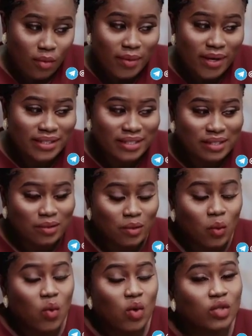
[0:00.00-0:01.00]
Roberts
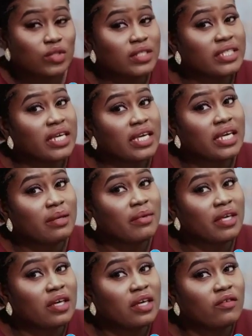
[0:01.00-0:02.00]
wants to take
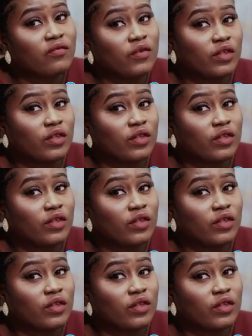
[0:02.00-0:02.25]
me